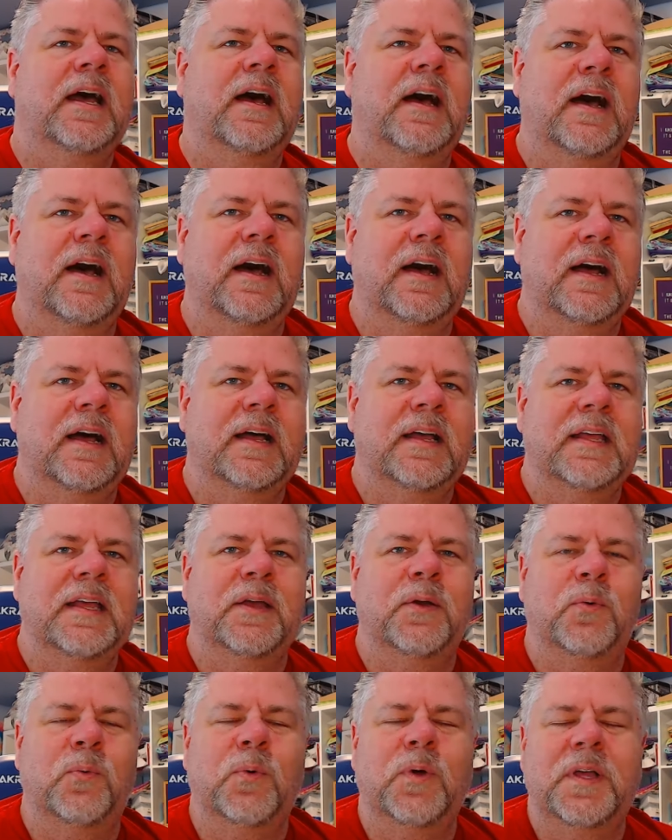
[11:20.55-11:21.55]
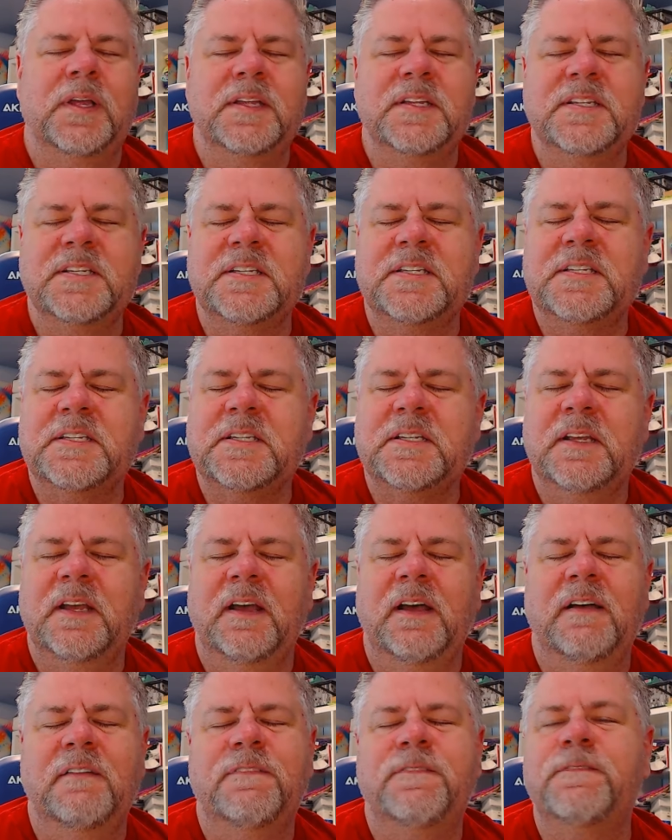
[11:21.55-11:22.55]
Uh, it was
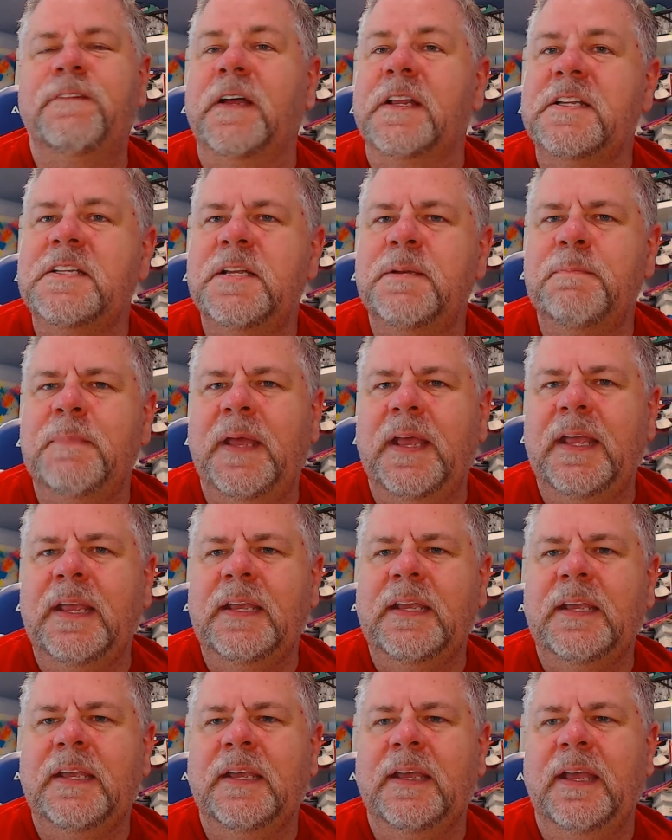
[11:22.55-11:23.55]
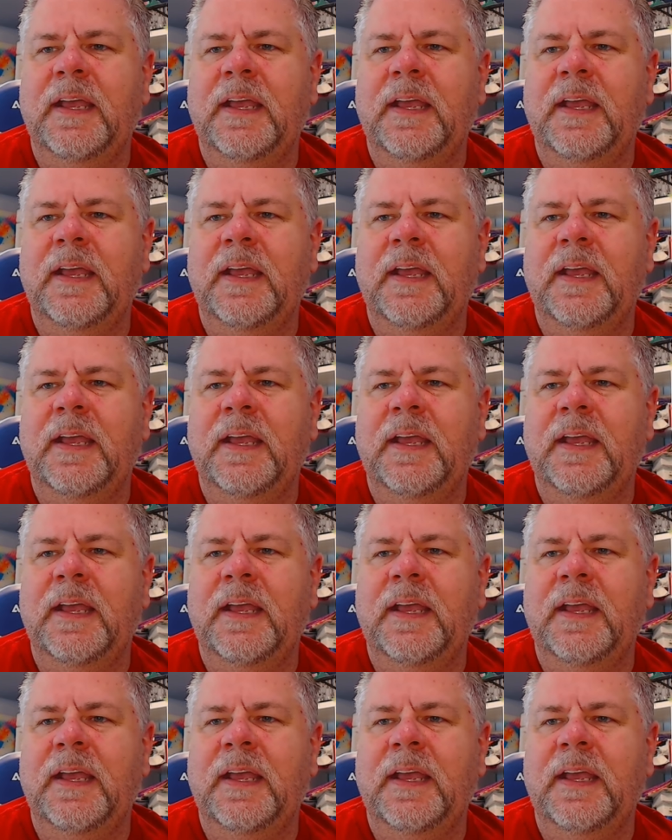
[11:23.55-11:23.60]
fun to make,